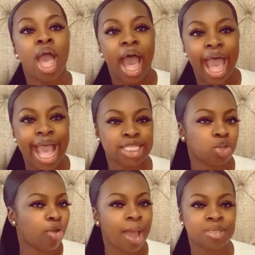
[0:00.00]
I had to
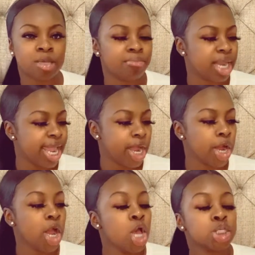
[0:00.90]
grab some
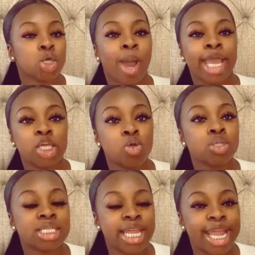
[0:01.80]
Nair. So I
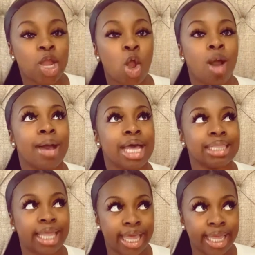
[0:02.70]
use Nair on my
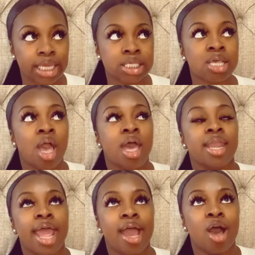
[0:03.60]
legs.
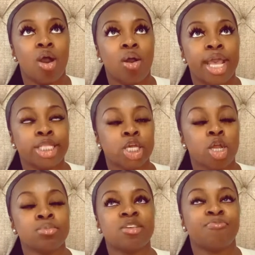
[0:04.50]
Now, in
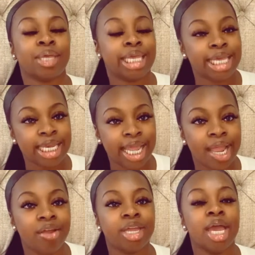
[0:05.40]
terms of bikini
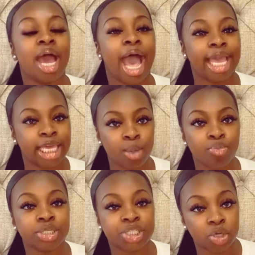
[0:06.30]
area, I get
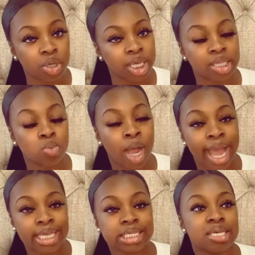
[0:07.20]
Brazilian
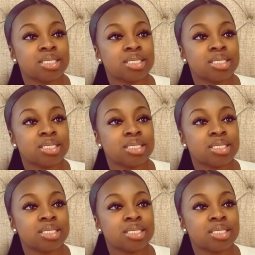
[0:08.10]
waxes.